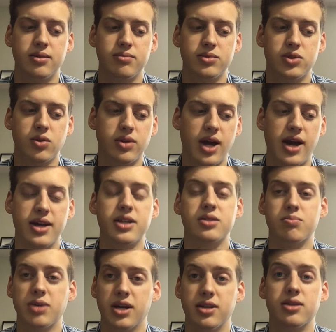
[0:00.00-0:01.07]
so that has
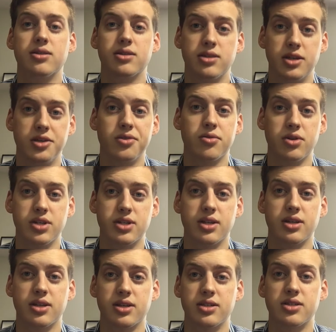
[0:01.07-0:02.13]
been increasing
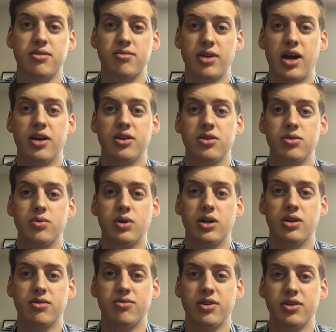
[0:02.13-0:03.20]
things in value
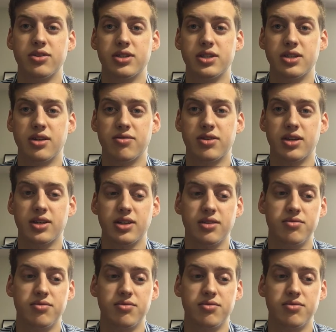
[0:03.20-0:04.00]
fairly significantly.